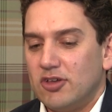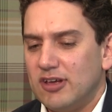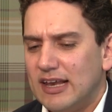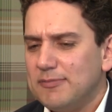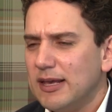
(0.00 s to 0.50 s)

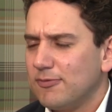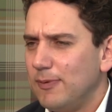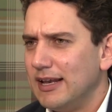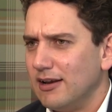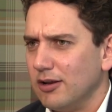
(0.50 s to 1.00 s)
So let me
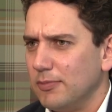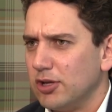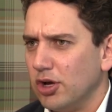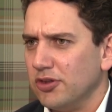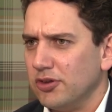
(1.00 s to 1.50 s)
explain a little
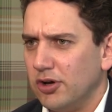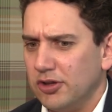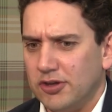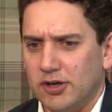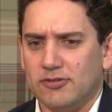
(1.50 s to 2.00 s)
bit
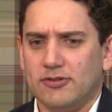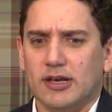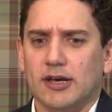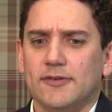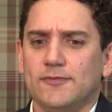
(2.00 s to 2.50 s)
on those
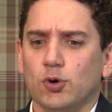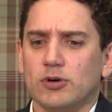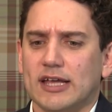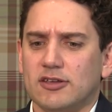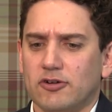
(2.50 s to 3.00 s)
four
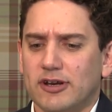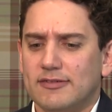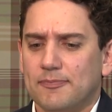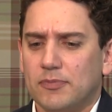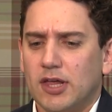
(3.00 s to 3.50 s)

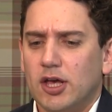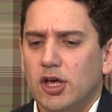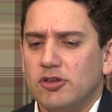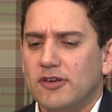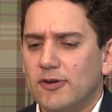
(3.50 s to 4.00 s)
categories.
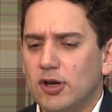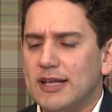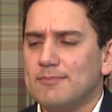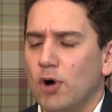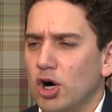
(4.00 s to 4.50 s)
So if you look
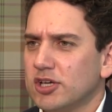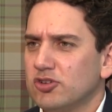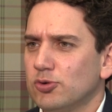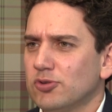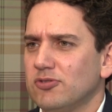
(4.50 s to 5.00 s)
at
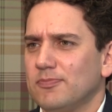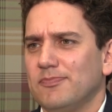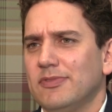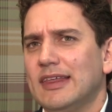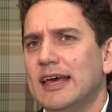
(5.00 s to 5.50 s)
market shorts,
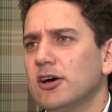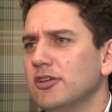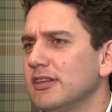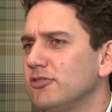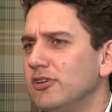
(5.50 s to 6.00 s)
they
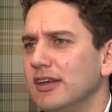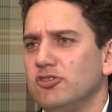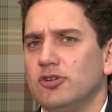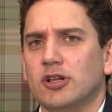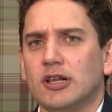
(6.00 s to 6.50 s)
are the
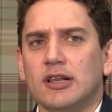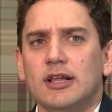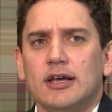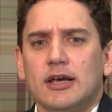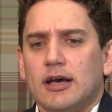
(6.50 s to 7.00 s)
traditional
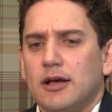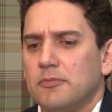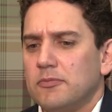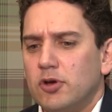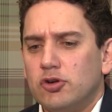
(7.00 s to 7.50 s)

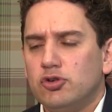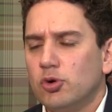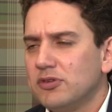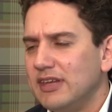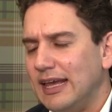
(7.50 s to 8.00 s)

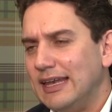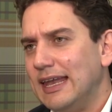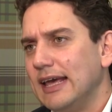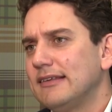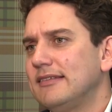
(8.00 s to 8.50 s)
short the
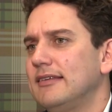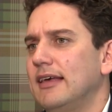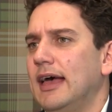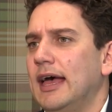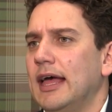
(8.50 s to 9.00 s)
index
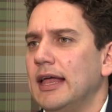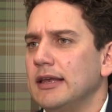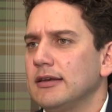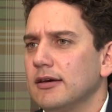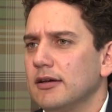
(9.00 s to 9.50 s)

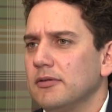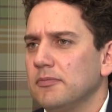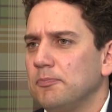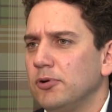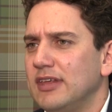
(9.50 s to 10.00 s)
and
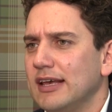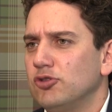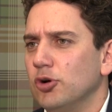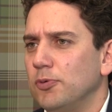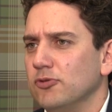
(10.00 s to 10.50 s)

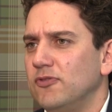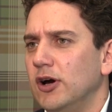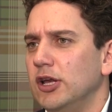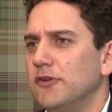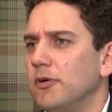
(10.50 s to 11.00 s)
protect your
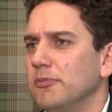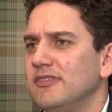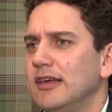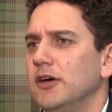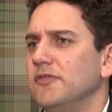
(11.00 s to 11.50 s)
portfolio from
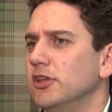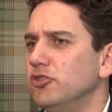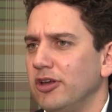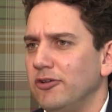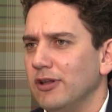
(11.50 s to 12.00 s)
sell-off in the
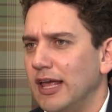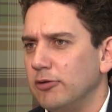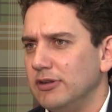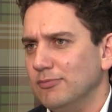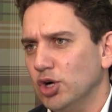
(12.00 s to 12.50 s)
general
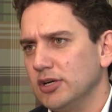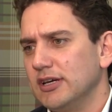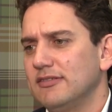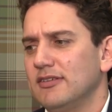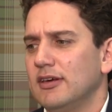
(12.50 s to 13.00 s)
equity
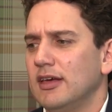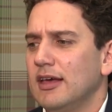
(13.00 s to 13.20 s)
markets.